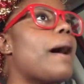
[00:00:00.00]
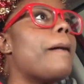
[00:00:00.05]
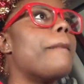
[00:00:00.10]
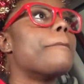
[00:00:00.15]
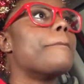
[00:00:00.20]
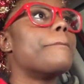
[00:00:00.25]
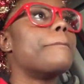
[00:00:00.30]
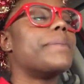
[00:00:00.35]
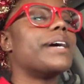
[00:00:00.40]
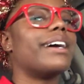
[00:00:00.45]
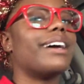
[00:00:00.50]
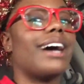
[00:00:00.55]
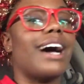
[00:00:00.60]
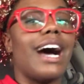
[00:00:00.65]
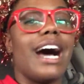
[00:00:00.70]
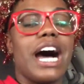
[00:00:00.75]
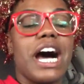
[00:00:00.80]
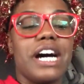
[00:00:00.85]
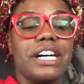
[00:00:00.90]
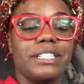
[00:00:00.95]
But
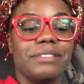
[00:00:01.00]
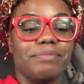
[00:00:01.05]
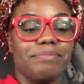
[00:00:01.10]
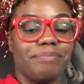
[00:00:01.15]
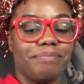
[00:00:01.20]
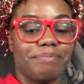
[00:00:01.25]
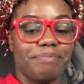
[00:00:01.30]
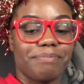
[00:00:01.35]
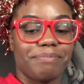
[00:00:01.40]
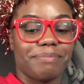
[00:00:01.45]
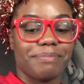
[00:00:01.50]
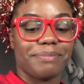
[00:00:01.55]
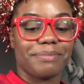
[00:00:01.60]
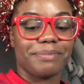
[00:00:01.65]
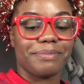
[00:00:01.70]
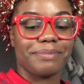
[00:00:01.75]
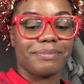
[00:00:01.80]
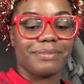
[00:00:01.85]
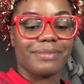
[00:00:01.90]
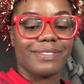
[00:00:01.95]

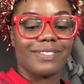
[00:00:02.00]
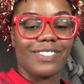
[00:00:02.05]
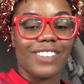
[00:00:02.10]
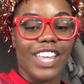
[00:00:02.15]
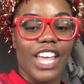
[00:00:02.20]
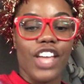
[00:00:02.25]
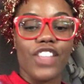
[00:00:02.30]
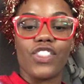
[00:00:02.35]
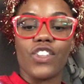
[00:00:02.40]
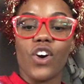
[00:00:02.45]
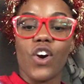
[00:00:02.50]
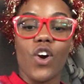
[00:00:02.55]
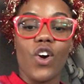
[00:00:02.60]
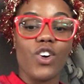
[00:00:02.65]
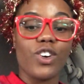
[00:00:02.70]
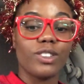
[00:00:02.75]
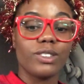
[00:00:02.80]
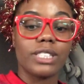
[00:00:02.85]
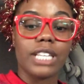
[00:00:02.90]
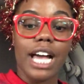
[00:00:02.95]
and the
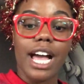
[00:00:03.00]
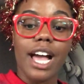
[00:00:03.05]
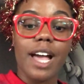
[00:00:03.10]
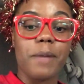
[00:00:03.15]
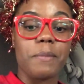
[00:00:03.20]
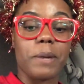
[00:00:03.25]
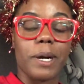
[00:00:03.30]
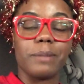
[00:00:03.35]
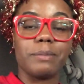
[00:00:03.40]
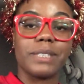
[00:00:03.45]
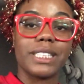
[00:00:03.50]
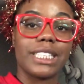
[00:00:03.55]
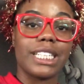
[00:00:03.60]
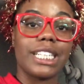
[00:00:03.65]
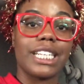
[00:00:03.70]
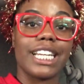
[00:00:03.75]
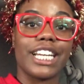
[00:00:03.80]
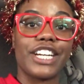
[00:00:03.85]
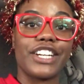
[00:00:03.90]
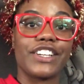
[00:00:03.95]
whole time I'm
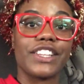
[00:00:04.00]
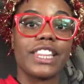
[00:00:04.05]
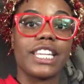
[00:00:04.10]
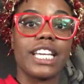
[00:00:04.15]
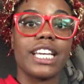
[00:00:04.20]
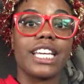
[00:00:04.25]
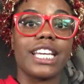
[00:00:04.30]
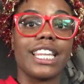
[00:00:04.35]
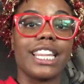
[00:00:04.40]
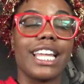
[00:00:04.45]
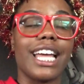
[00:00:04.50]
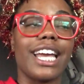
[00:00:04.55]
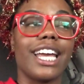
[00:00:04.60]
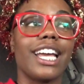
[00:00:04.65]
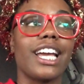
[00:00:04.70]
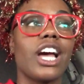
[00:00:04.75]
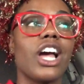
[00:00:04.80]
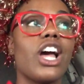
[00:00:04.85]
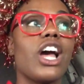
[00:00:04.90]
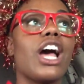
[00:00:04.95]
sitting here thinking
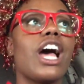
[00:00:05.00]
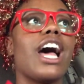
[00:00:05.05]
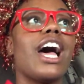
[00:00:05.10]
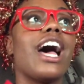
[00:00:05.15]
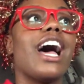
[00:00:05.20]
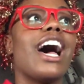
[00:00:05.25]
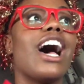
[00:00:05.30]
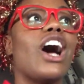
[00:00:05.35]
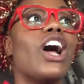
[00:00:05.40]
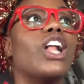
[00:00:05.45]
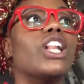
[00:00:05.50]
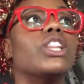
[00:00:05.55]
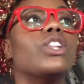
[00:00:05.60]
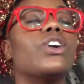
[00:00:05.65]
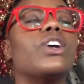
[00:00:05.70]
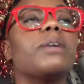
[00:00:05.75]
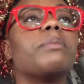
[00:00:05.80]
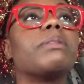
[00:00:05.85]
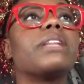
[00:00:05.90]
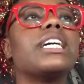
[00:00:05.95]
like,
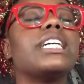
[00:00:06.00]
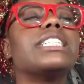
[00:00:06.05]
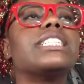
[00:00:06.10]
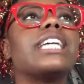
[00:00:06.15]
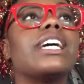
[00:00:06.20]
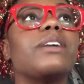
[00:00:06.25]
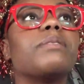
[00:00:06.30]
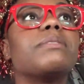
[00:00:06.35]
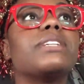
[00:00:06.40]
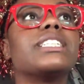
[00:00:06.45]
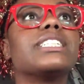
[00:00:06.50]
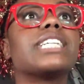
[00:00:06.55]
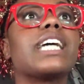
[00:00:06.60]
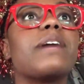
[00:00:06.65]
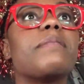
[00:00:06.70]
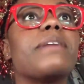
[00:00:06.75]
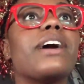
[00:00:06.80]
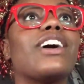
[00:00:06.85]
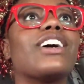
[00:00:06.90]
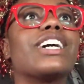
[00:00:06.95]
Lord, please help this
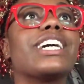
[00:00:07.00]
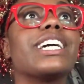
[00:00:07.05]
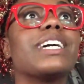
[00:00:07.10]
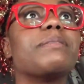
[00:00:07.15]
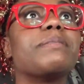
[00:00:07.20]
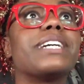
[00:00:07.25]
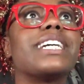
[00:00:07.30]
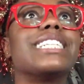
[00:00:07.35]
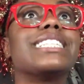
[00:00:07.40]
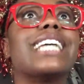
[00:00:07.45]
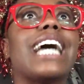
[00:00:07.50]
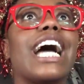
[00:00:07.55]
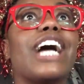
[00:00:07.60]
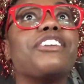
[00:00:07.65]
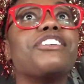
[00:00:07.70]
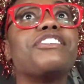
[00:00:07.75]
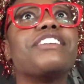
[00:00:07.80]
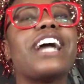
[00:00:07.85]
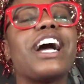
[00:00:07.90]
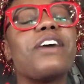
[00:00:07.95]
come out good, because I
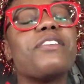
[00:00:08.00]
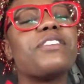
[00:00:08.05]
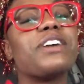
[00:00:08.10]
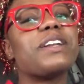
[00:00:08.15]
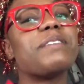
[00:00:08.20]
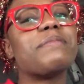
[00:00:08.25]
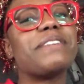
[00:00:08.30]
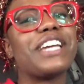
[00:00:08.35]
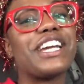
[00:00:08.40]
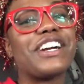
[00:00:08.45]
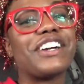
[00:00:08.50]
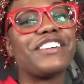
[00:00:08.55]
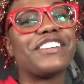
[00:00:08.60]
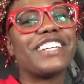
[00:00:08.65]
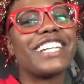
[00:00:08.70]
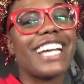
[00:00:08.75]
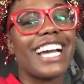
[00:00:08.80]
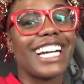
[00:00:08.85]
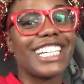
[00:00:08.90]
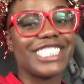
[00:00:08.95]
do not want to be a
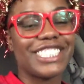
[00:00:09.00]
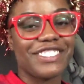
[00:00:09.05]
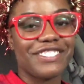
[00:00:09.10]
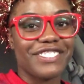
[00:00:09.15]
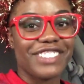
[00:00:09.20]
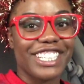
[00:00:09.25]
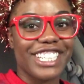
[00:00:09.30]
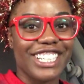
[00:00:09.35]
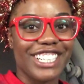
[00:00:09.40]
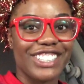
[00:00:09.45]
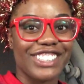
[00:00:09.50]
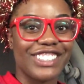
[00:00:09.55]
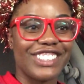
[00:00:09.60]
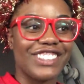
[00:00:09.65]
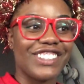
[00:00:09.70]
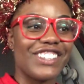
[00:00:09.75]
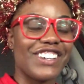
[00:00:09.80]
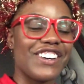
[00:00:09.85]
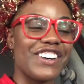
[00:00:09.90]
reaction video